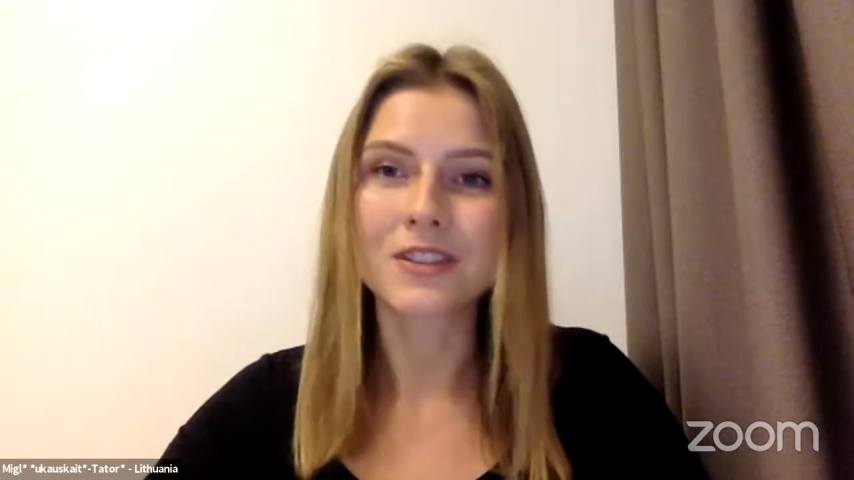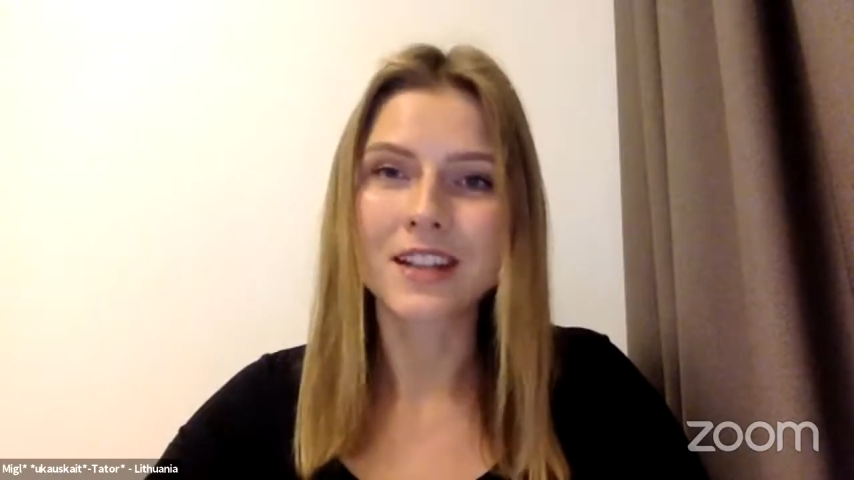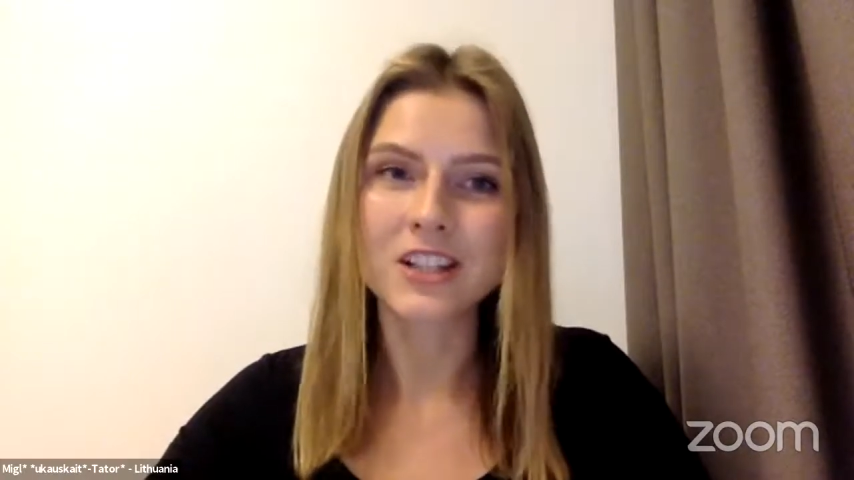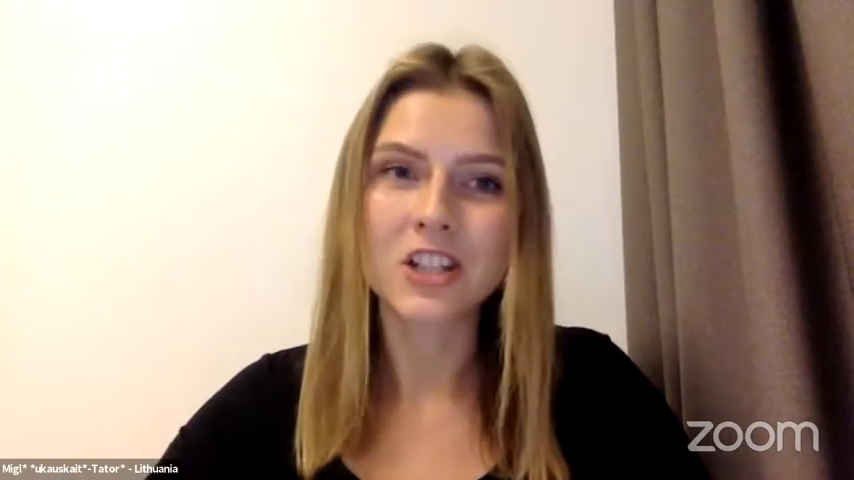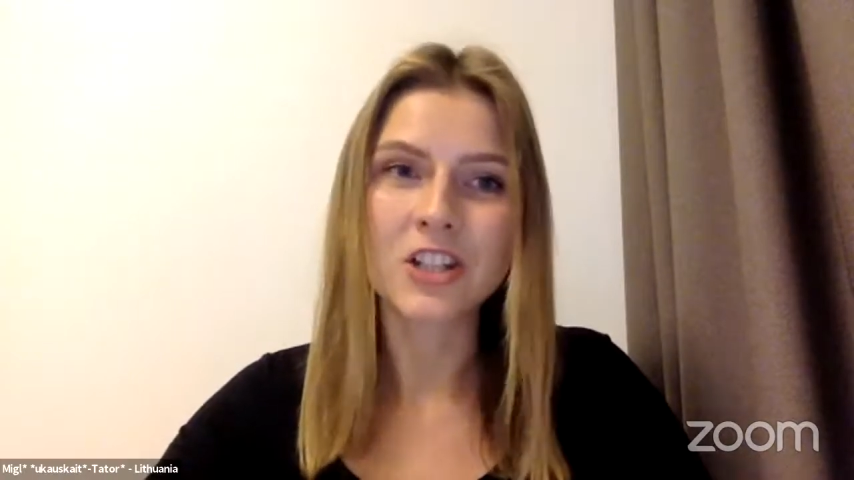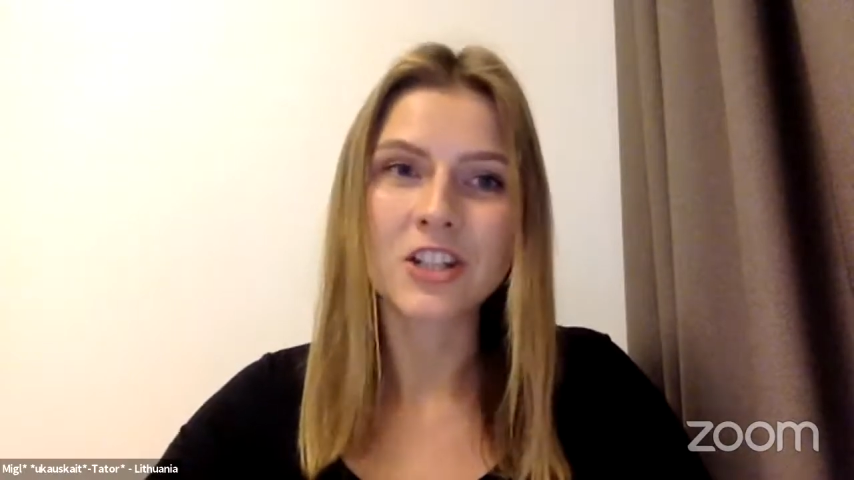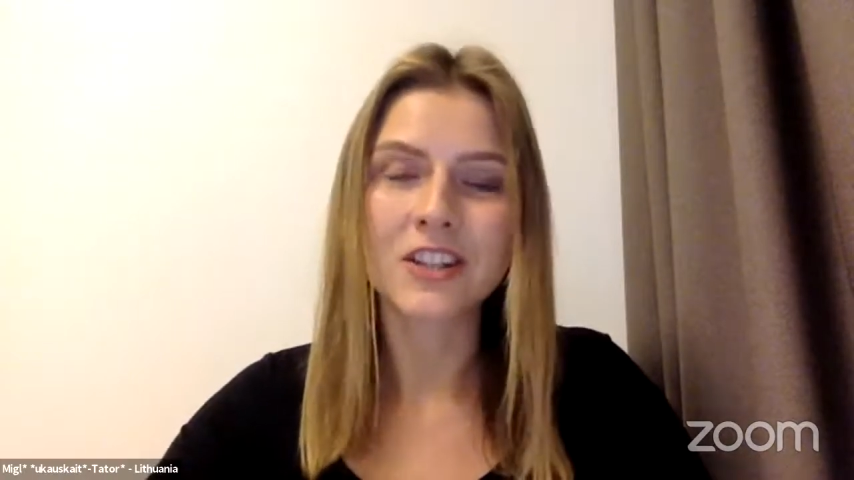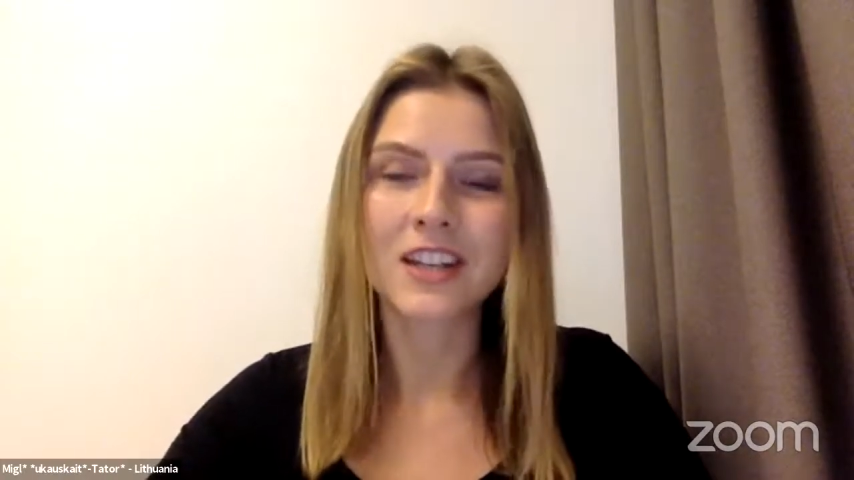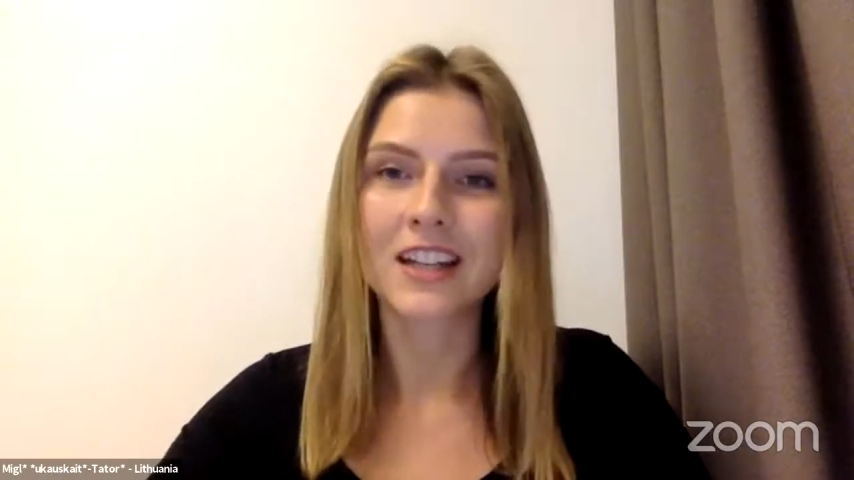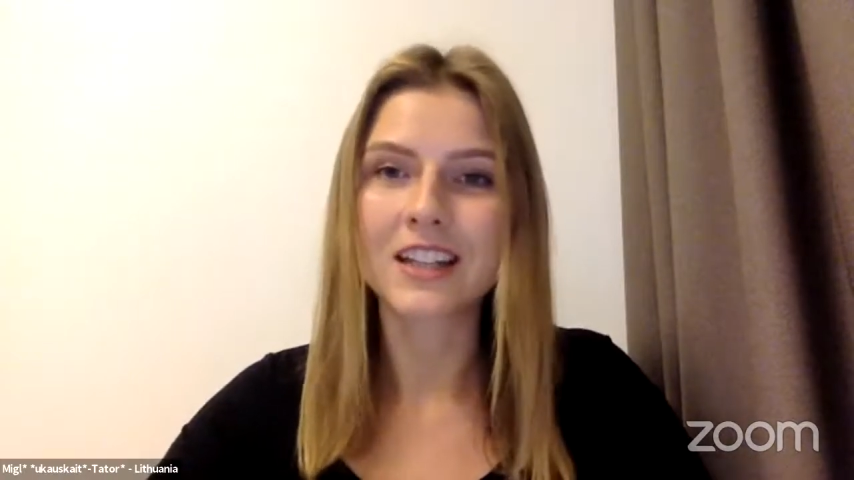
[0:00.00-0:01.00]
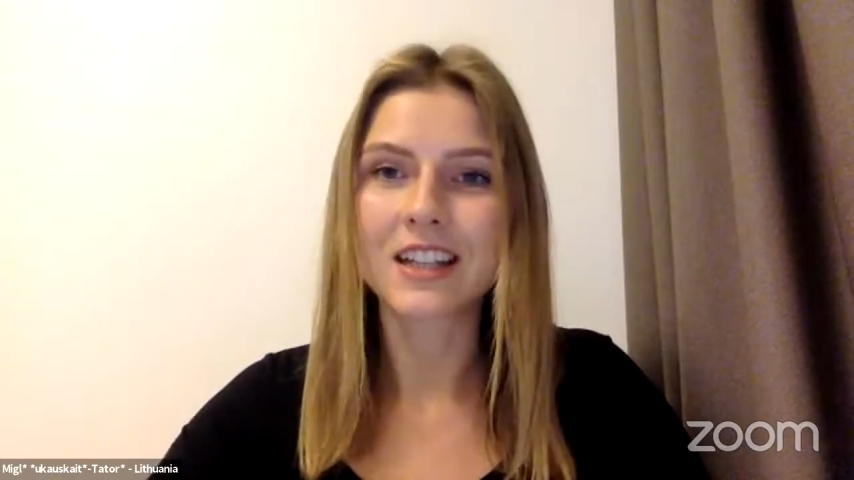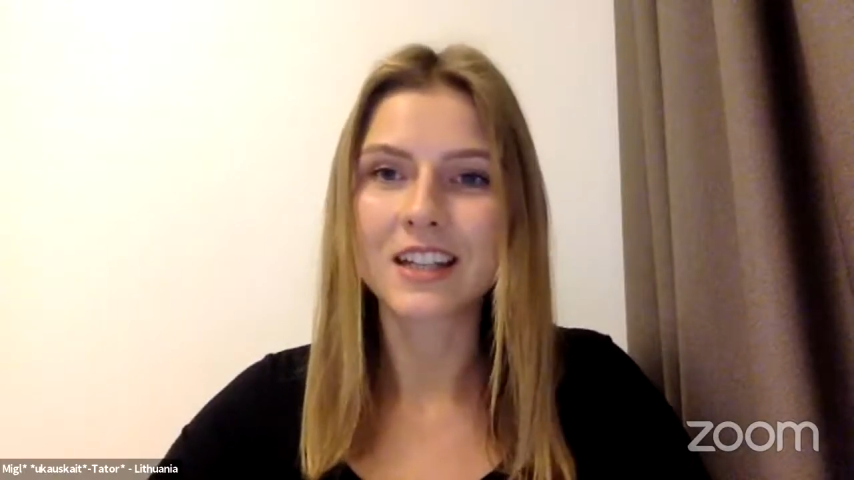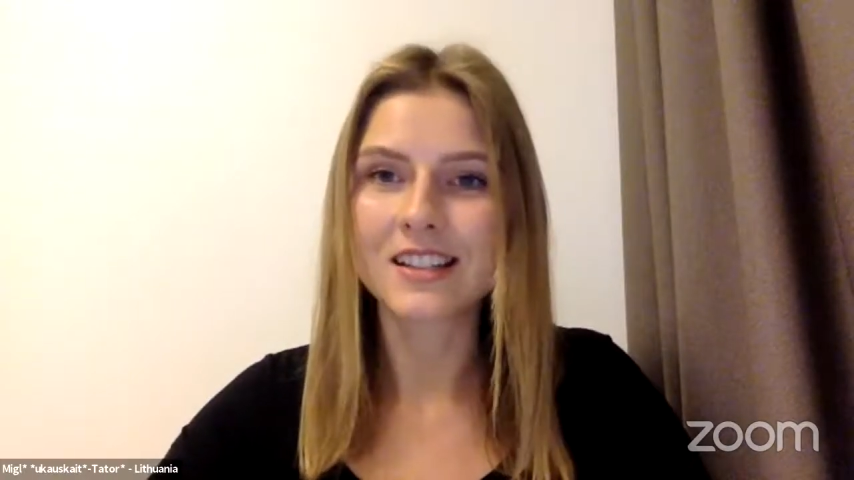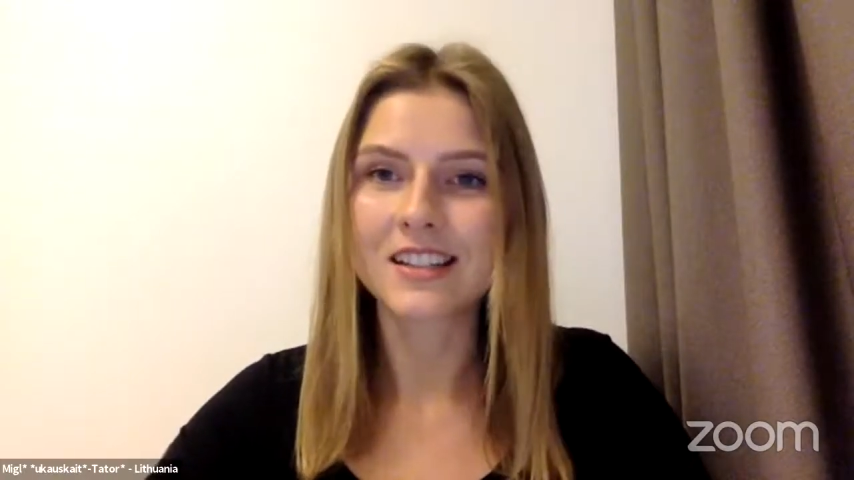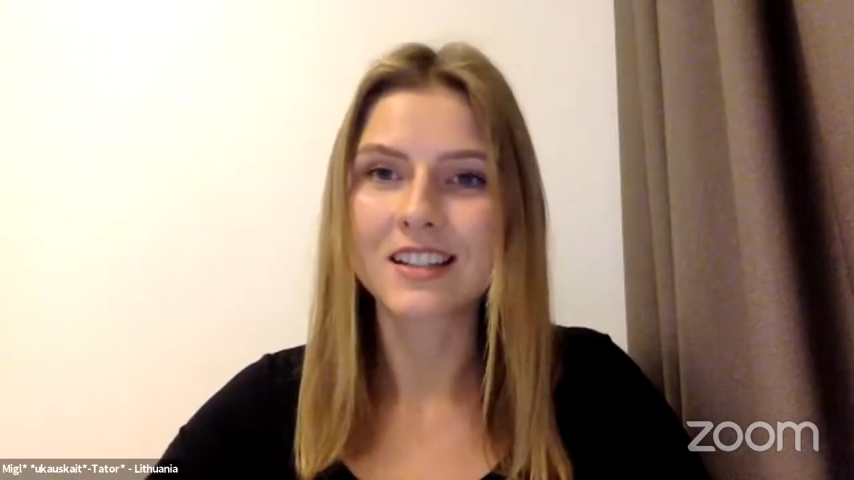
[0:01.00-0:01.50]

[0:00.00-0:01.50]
Exchanging the ideas,